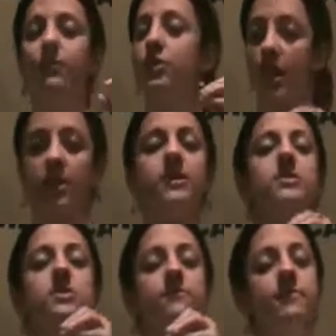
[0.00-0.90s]
child
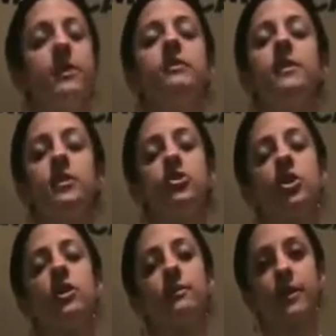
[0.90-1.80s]
needs a very, very
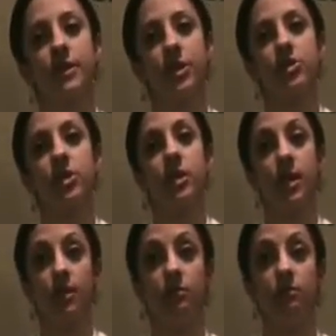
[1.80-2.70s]
strong foundation
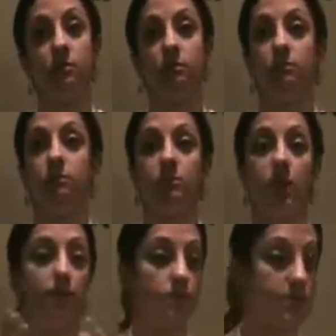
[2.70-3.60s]
in
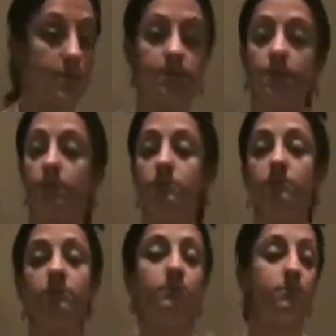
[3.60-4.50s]
number sense and
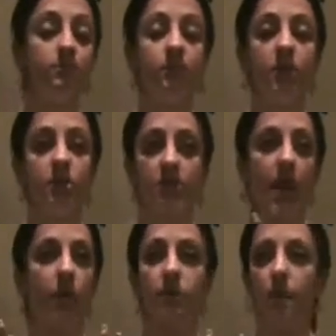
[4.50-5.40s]
just
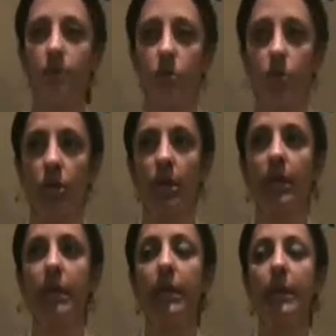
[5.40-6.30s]
how numbers work.